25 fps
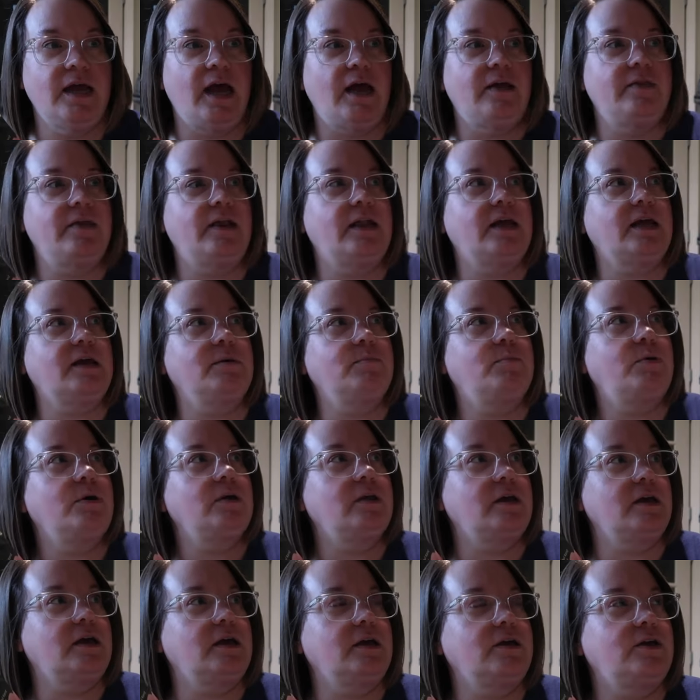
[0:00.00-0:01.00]
And then I can
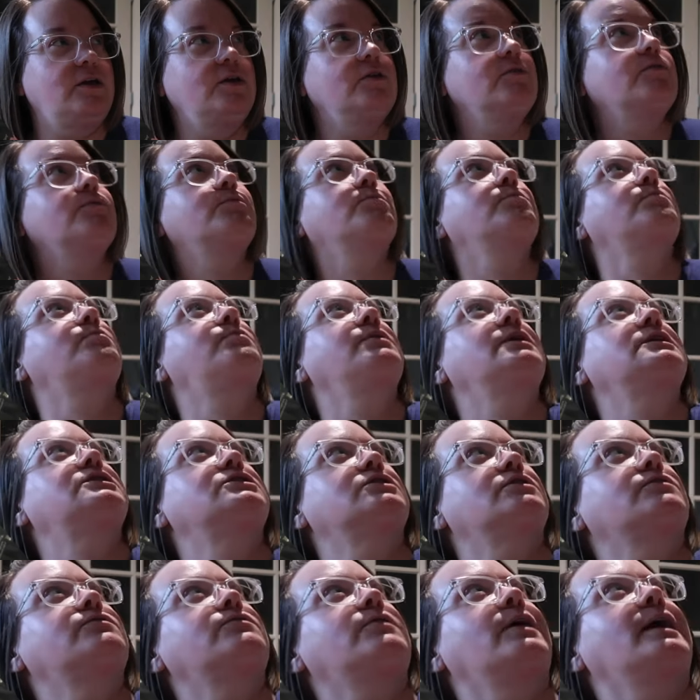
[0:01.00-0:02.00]
put like a cute
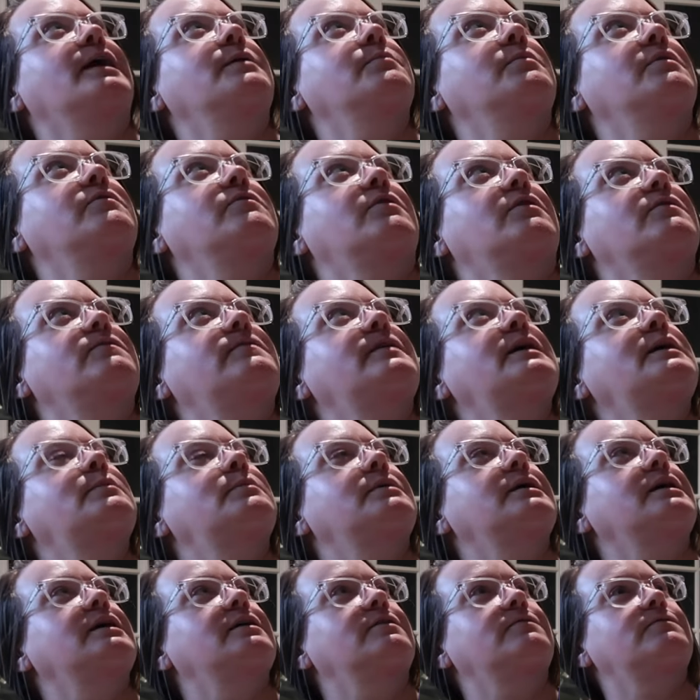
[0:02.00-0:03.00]
picture frame of our
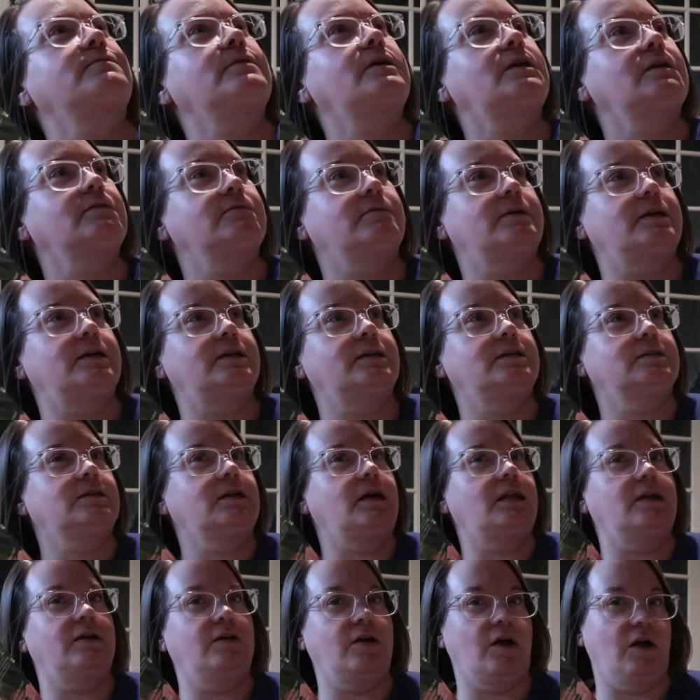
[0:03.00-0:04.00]
family in front of it,
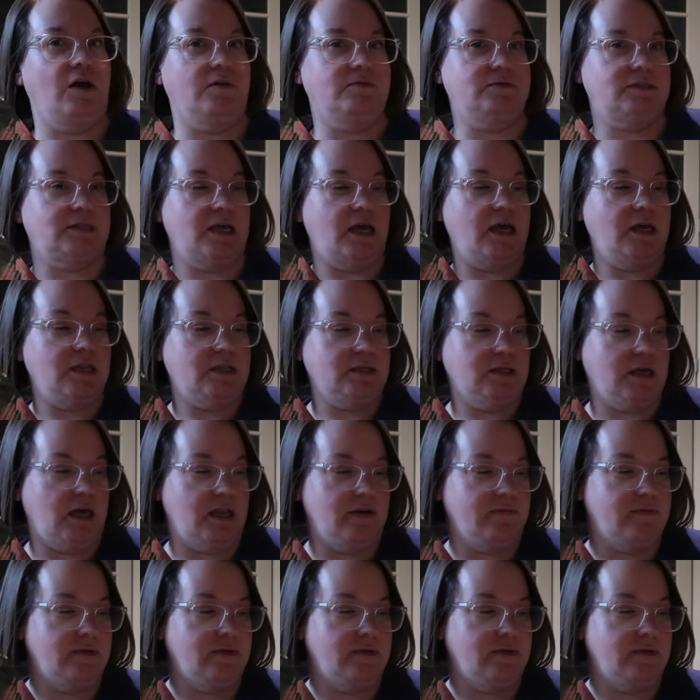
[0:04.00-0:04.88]
kind of offset kind